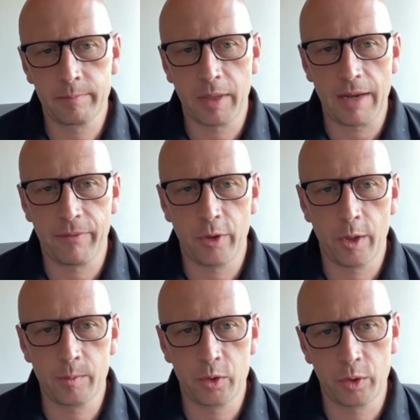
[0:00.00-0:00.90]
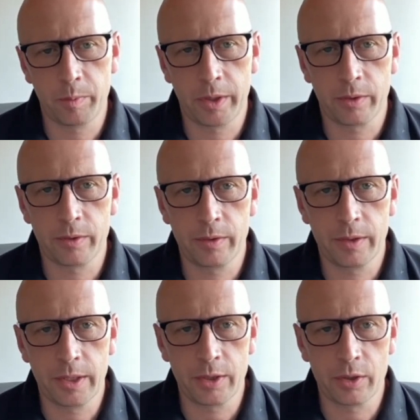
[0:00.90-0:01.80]
platforms just because of the
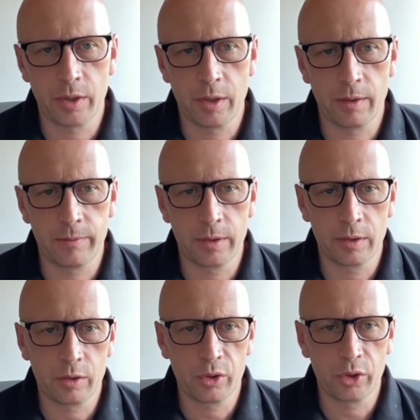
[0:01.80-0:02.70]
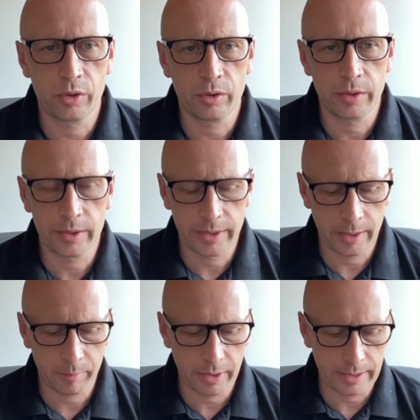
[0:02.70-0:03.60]
nature of the discussions that
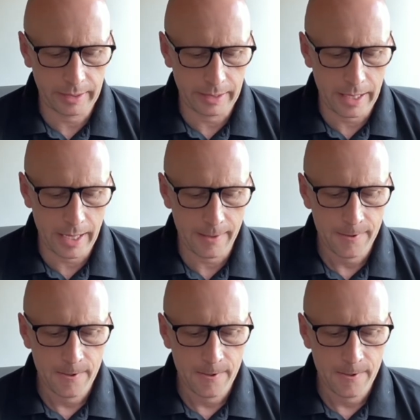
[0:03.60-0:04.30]
take place in there.